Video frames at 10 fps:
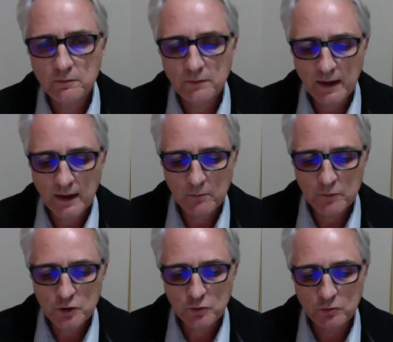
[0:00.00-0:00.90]

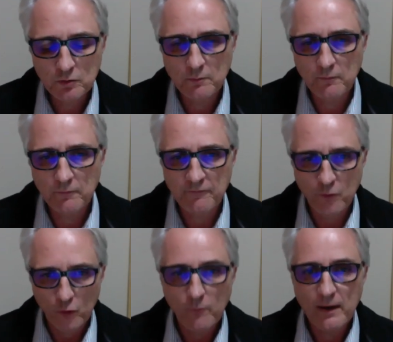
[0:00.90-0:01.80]

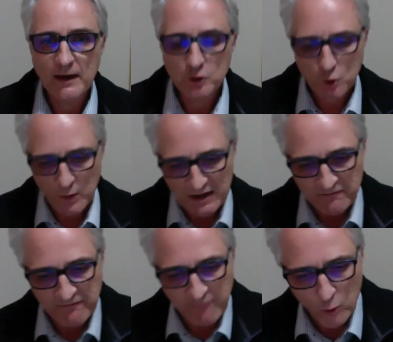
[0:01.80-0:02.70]
for the bank to
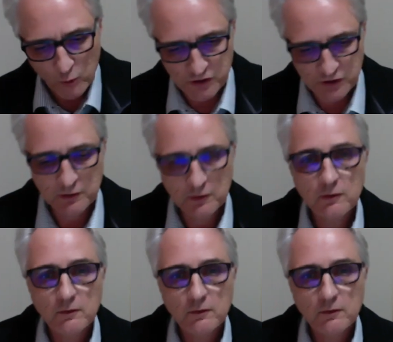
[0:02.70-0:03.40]
enforce